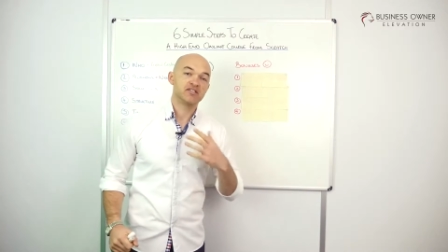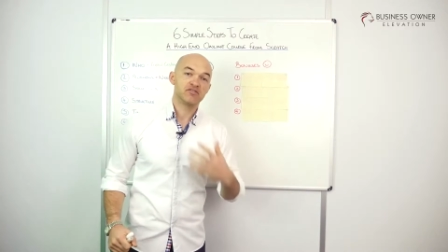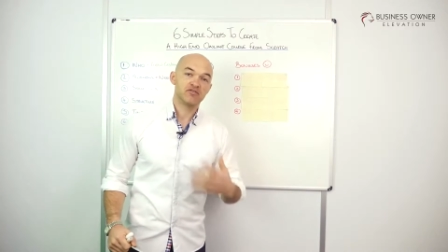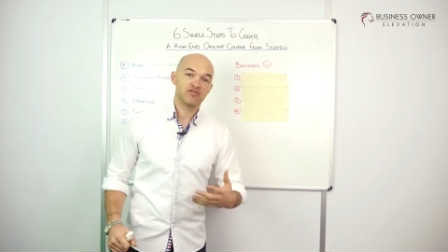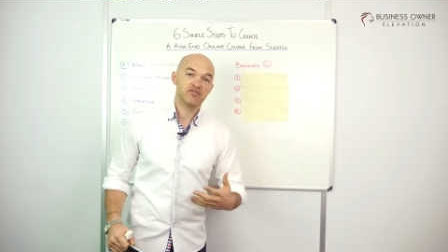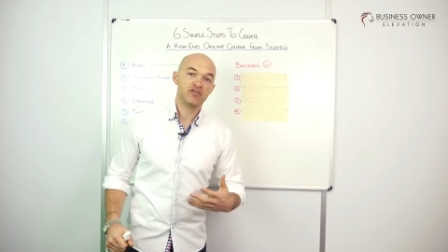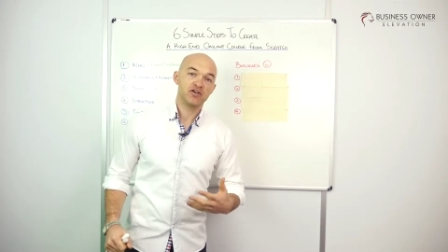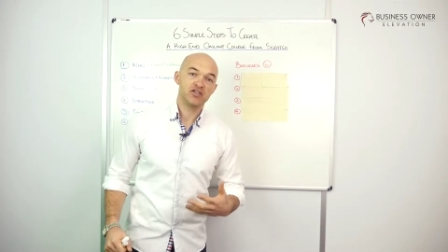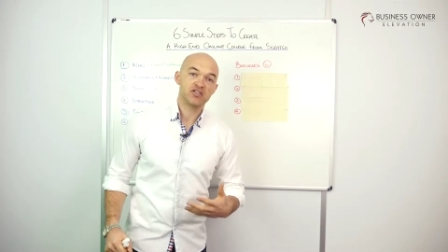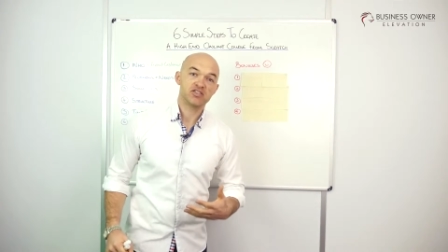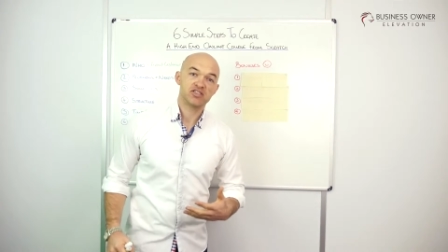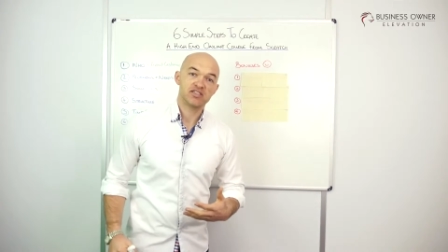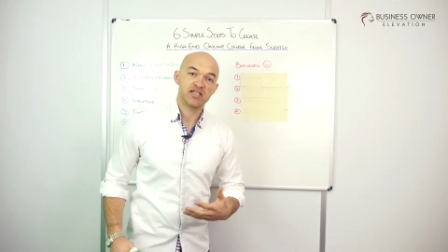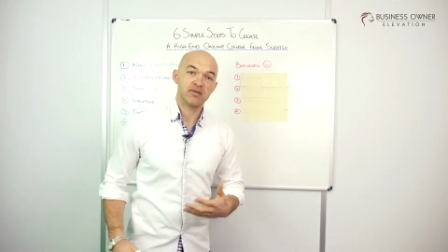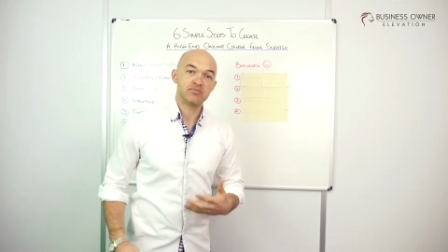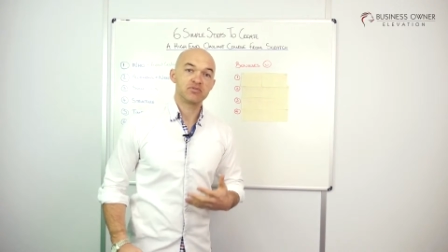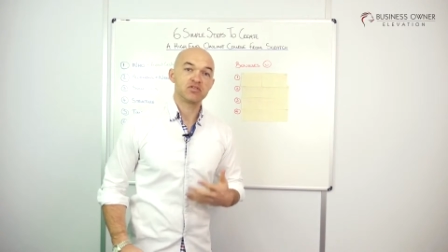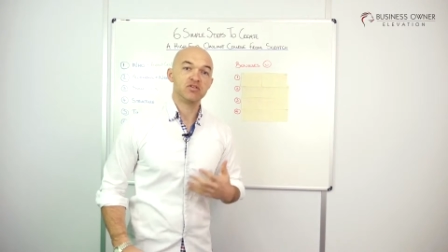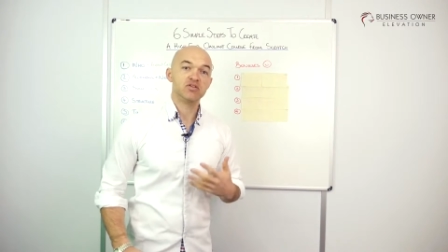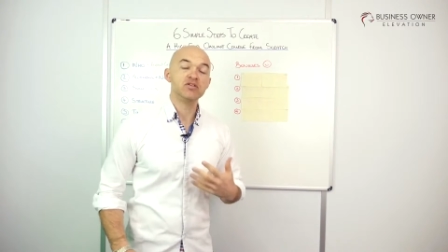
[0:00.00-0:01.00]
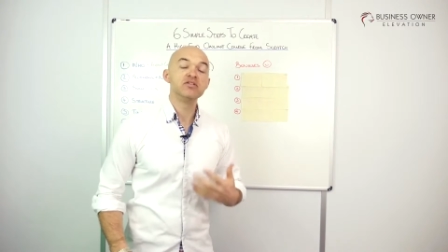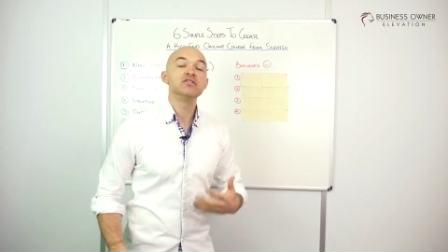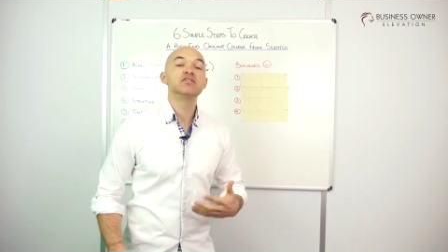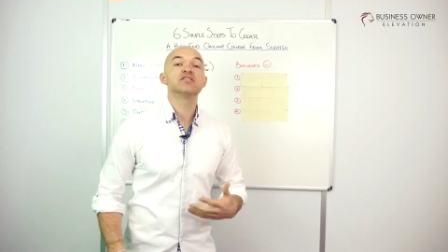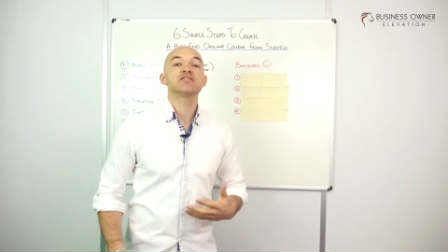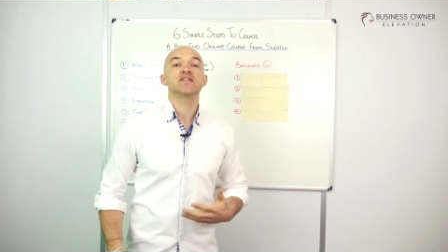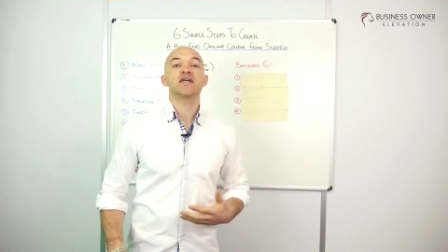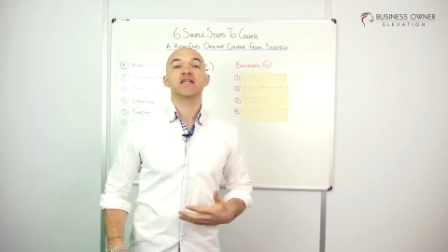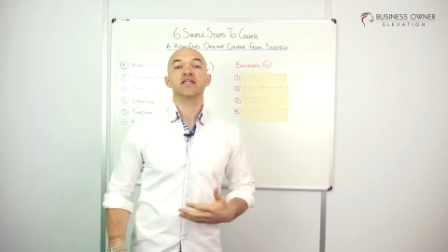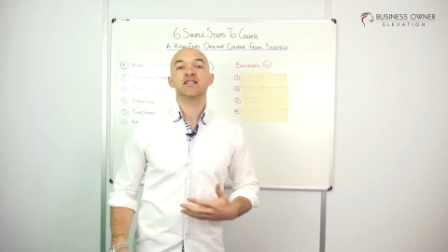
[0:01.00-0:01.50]
the first step to
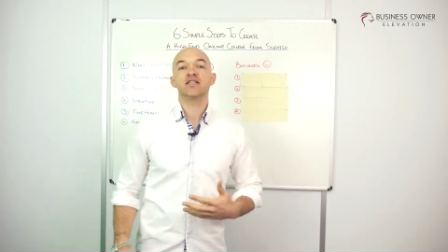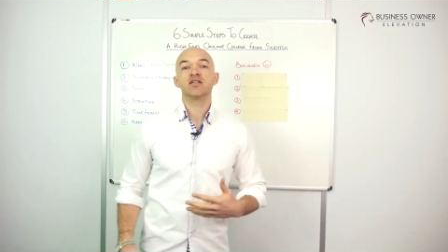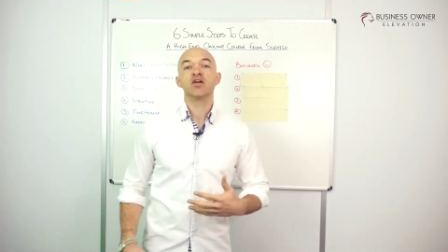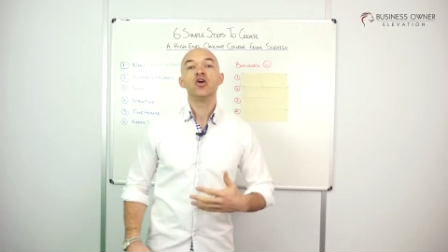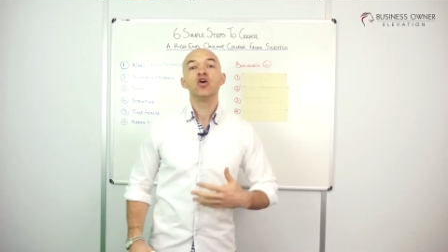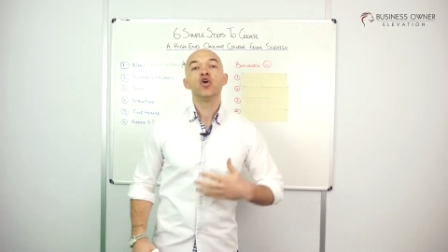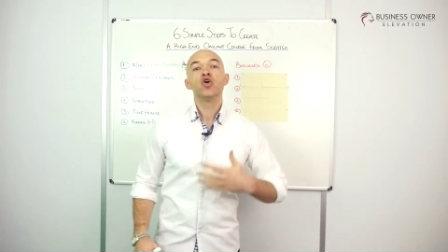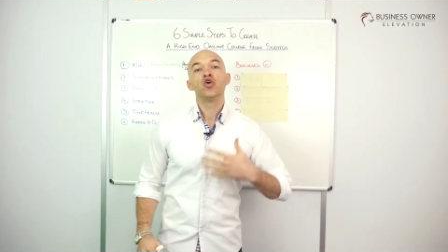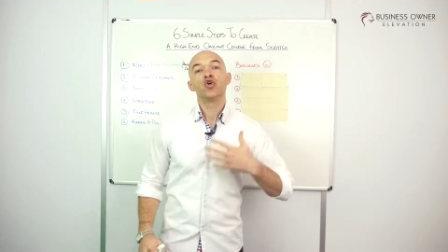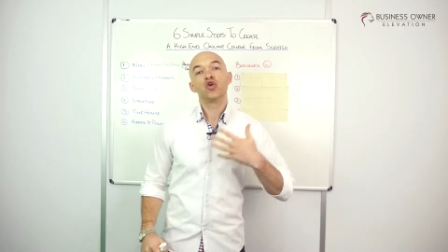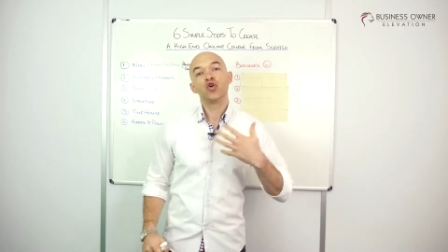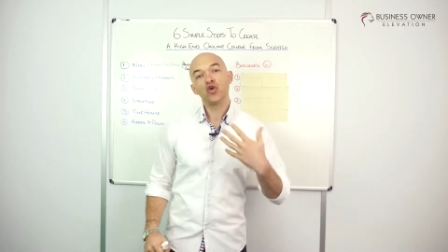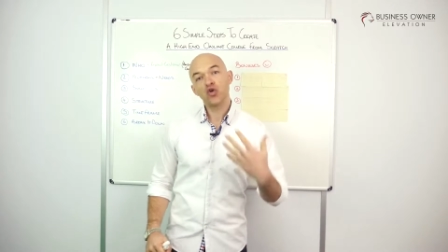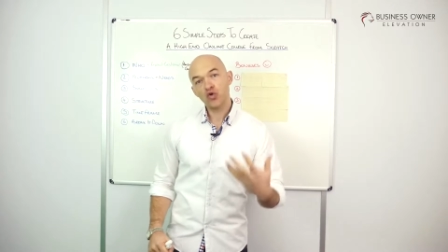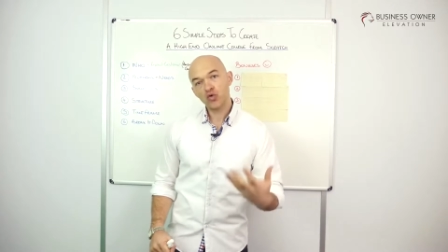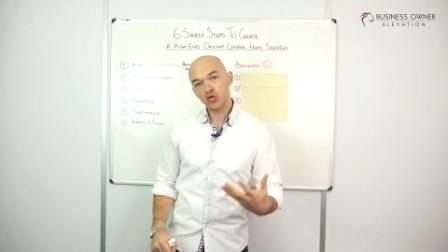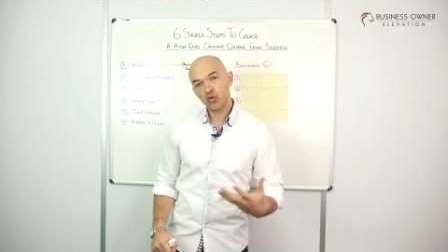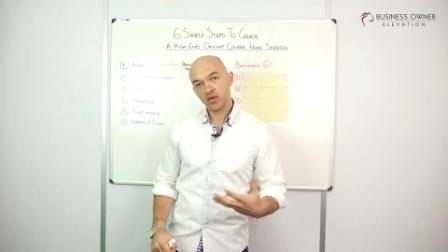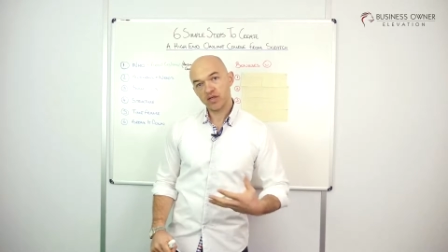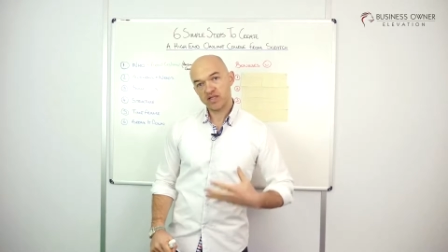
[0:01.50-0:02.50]
understanding who